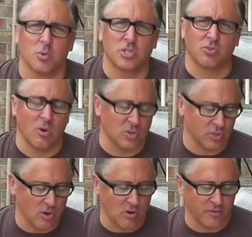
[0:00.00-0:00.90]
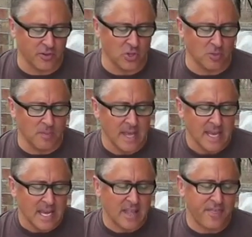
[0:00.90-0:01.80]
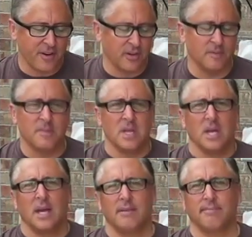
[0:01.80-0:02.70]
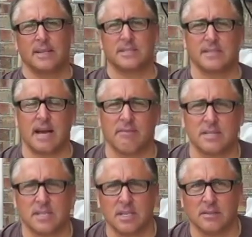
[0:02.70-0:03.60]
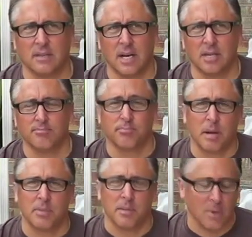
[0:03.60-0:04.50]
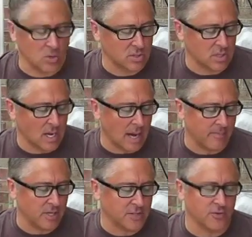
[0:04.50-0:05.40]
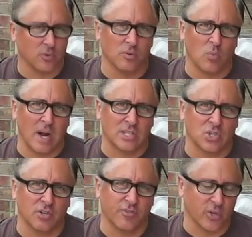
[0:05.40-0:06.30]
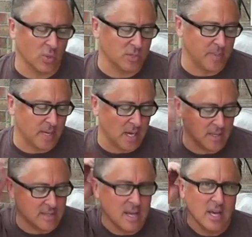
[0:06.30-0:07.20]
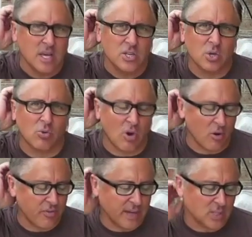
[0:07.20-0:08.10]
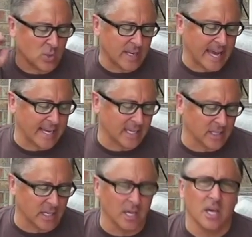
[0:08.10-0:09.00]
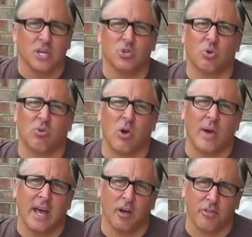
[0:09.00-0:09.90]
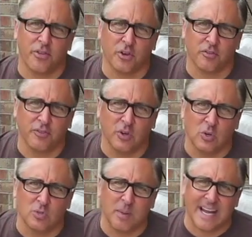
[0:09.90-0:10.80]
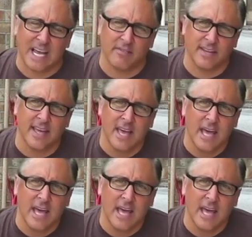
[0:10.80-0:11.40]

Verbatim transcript: which grows your own food. And third, and it's obviously uh, probably the most obvious for why it's good for you, is because you grow things organically. You grow healthier foods by having